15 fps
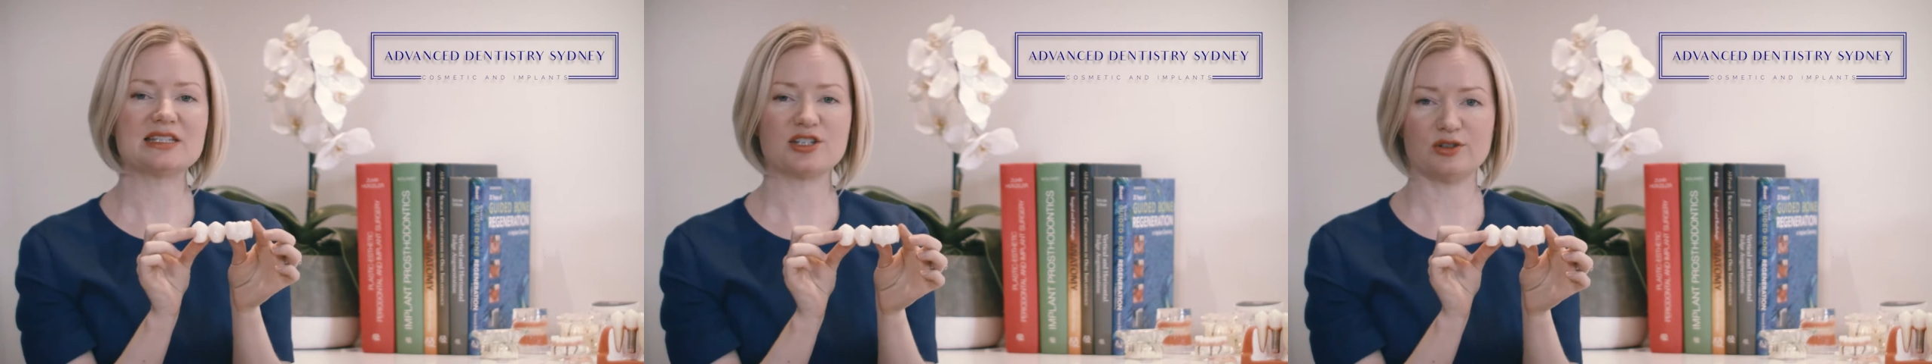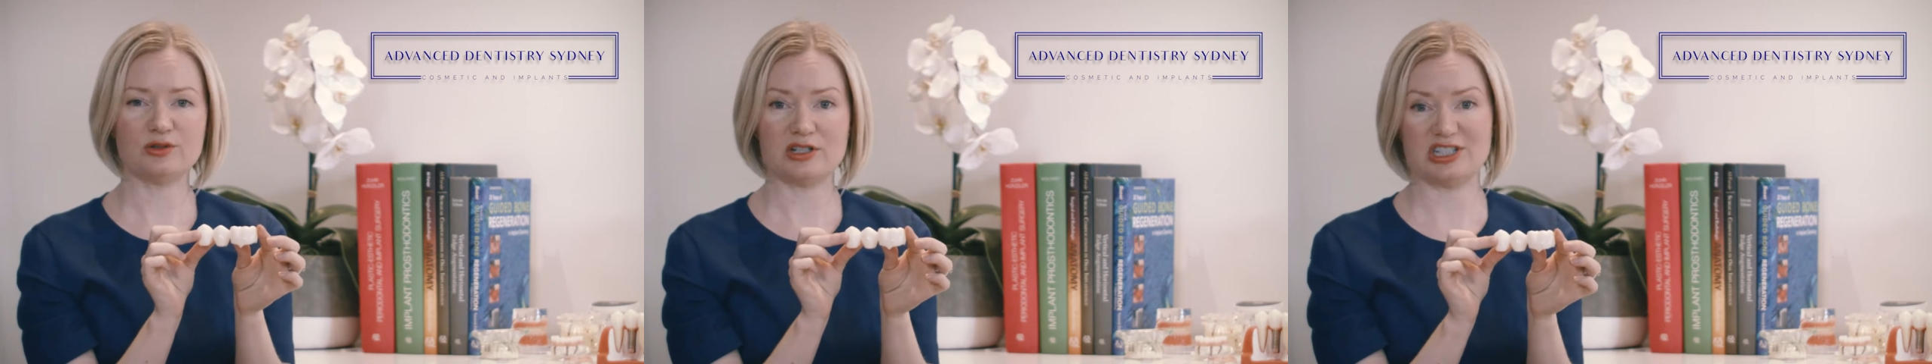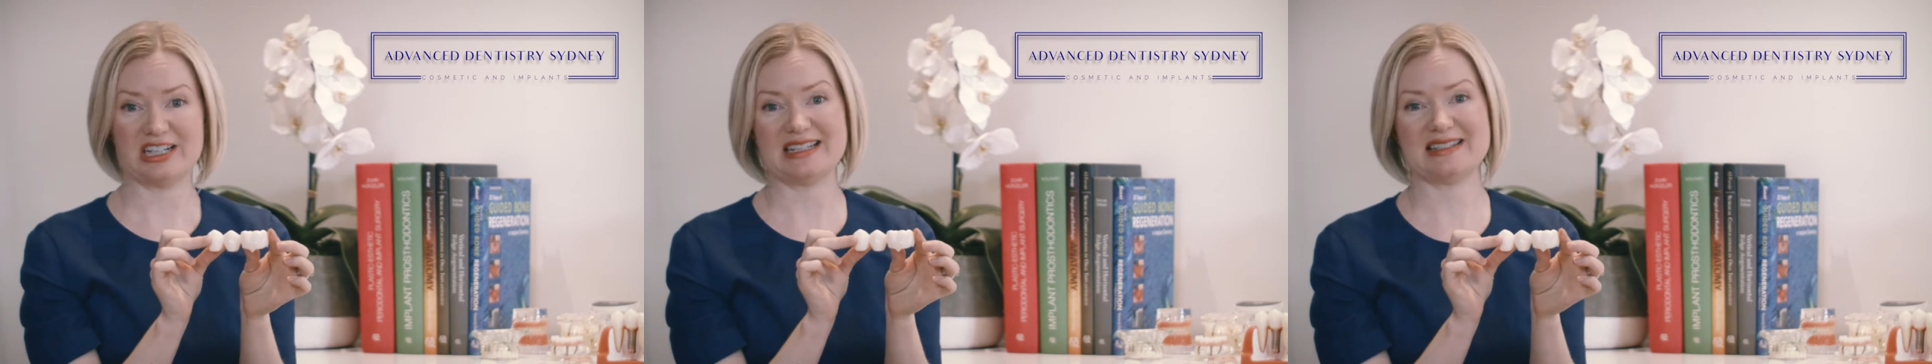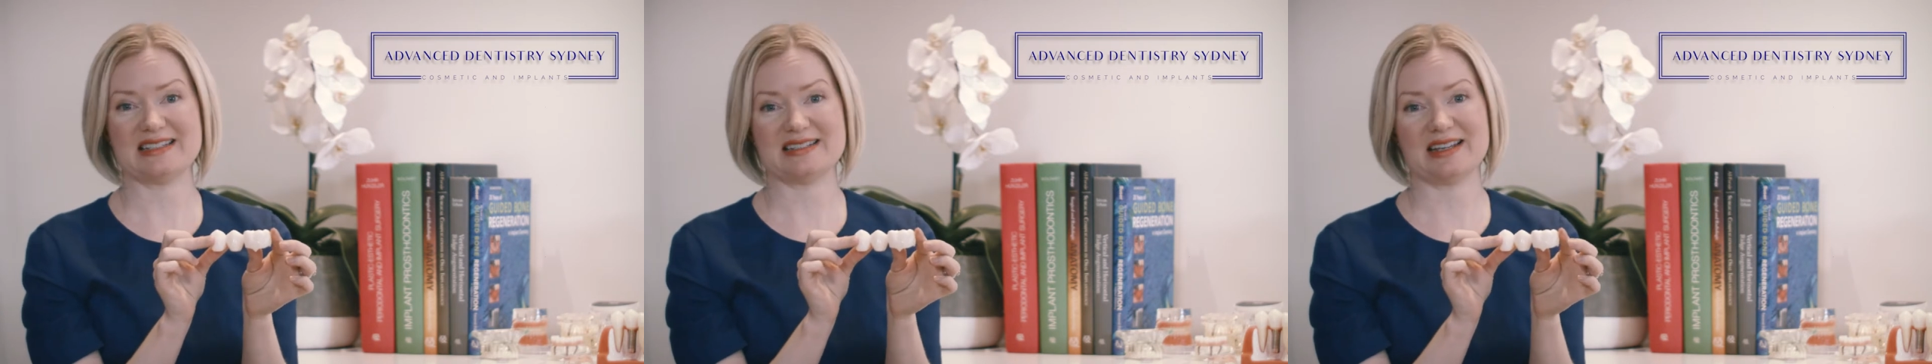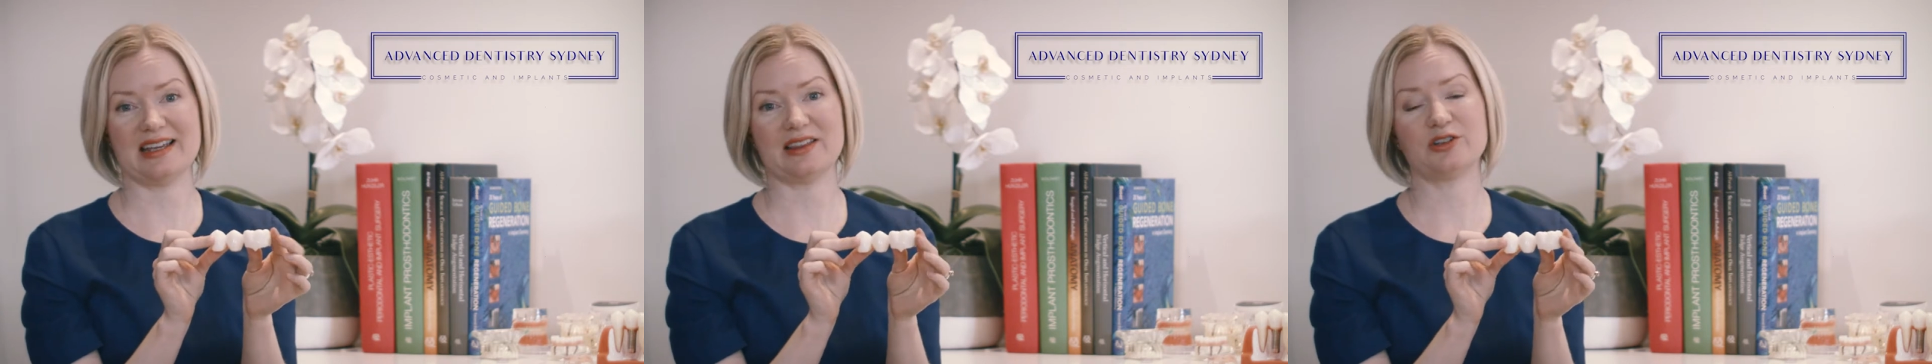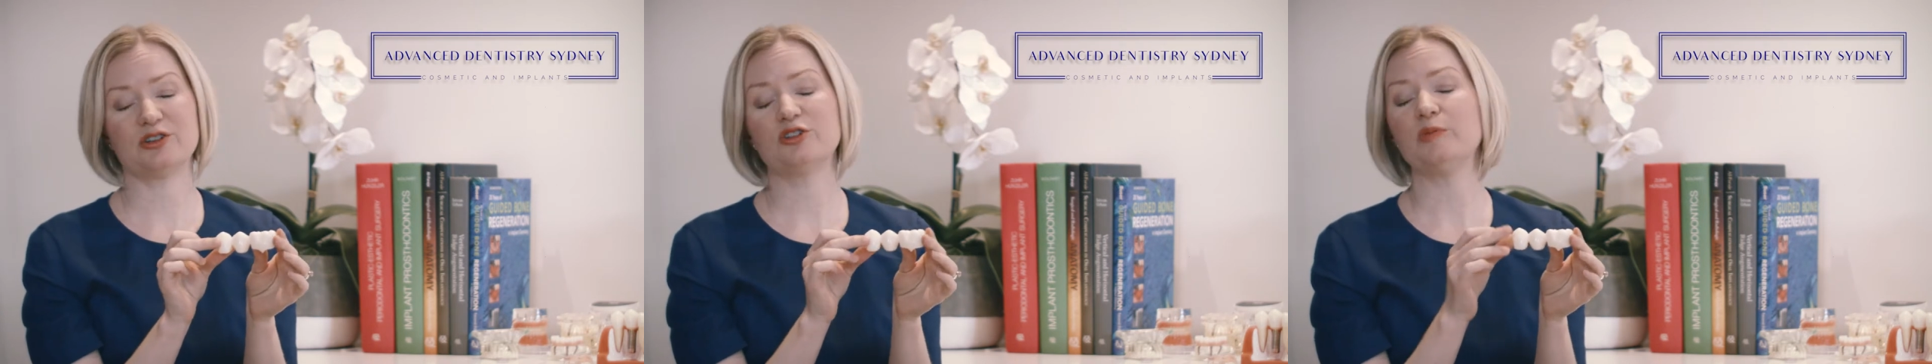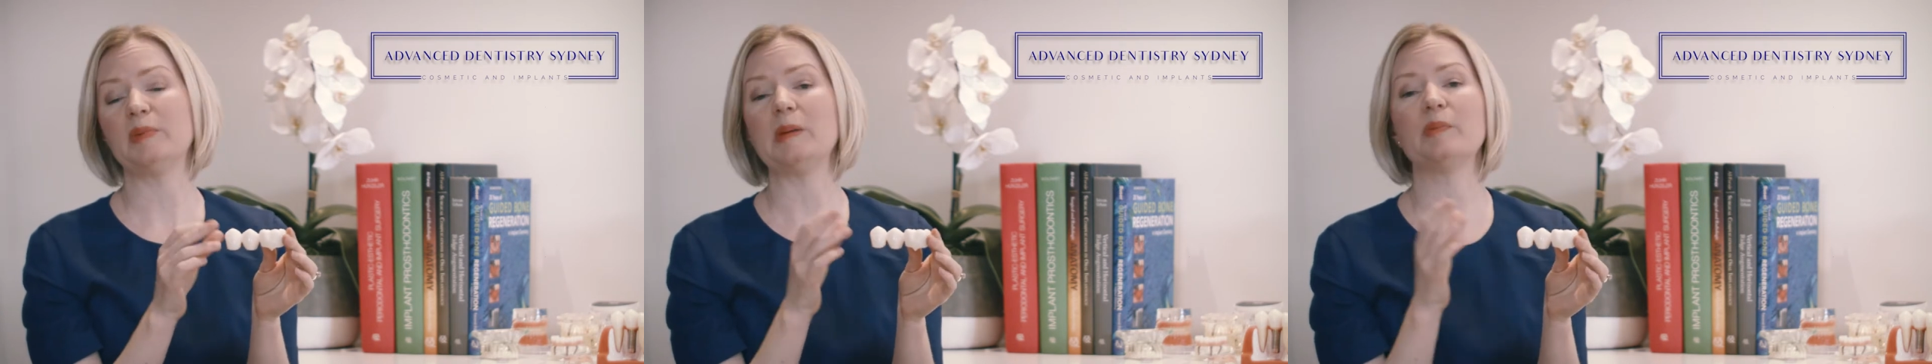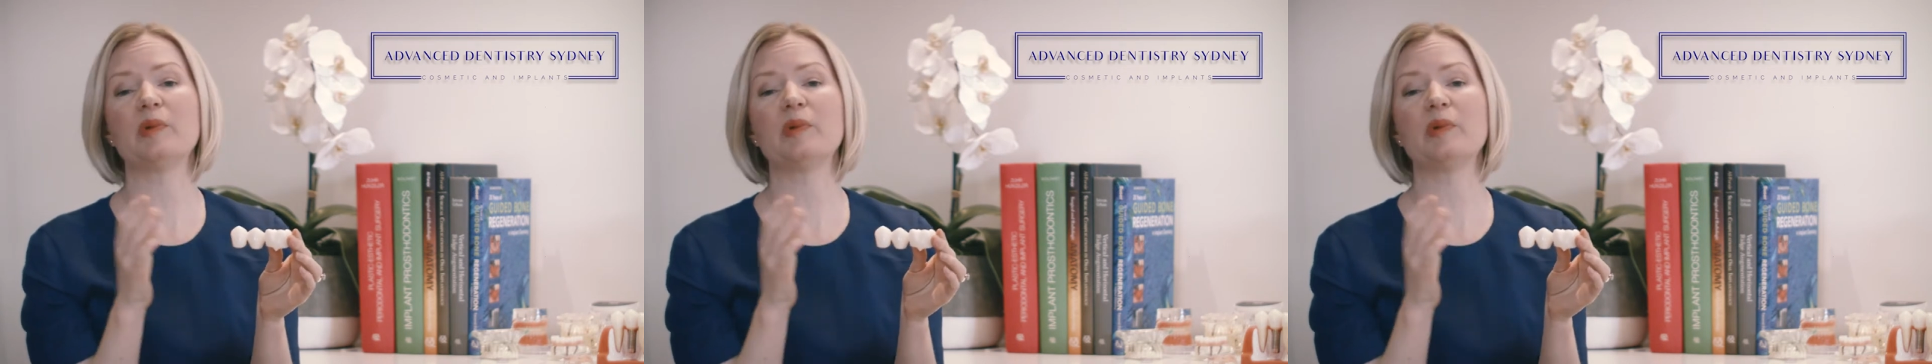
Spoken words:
two adjacent teeth could be